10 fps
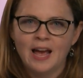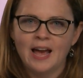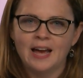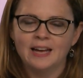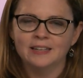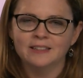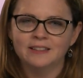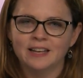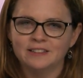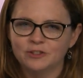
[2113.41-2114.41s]
and
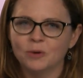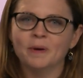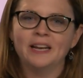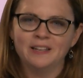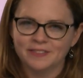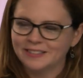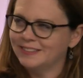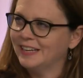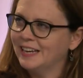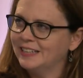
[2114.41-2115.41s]
that so many of us
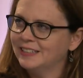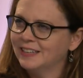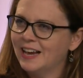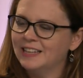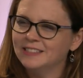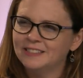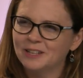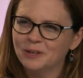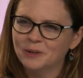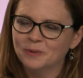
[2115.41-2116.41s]
did. And
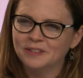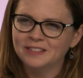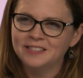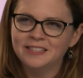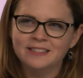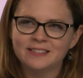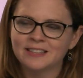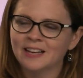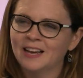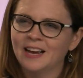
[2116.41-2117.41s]
so this is
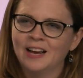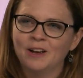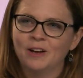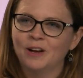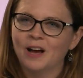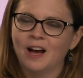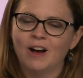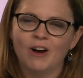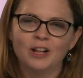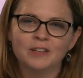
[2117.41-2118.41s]

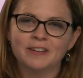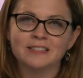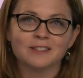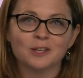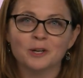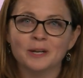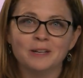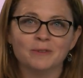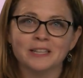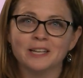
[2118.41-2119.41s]
all of us
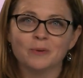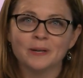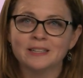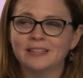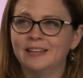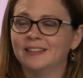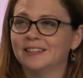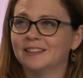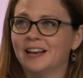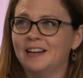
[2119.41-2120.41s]
learning really quickly
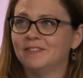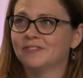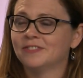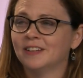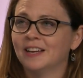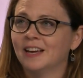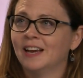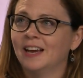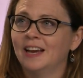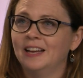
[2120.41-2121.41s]
that life
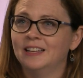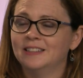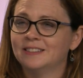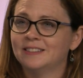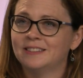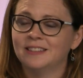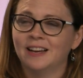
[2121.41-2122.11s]
is